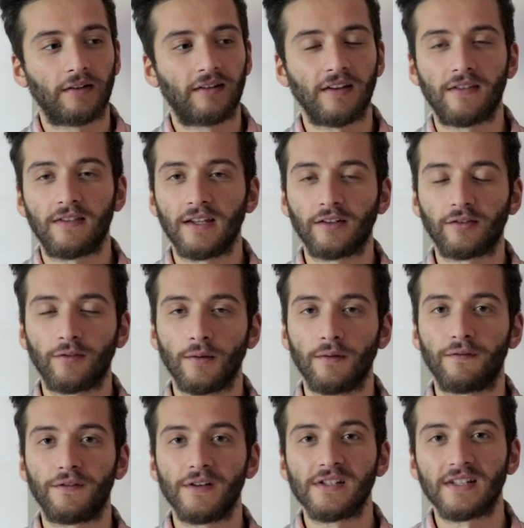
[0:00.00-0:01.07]
did things for them
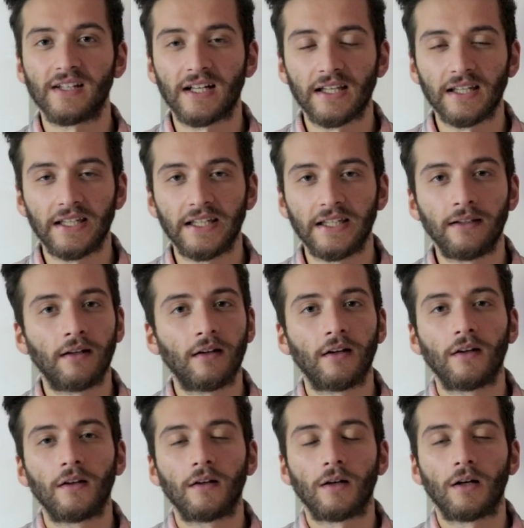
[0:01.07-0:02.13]
physically
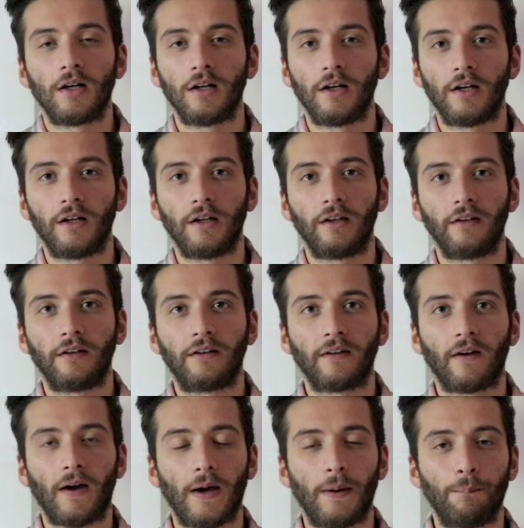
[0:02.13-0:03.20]
and,
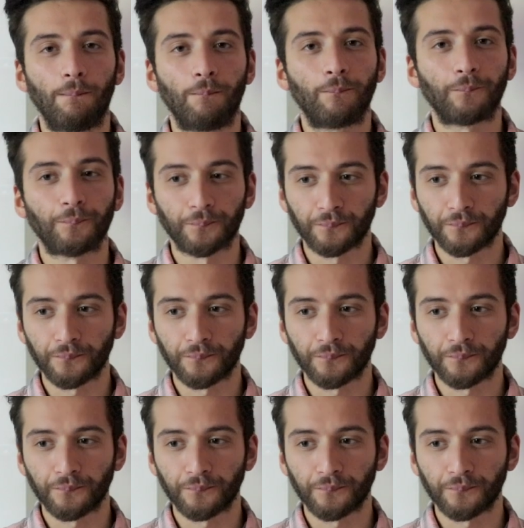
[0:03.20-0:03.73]
um,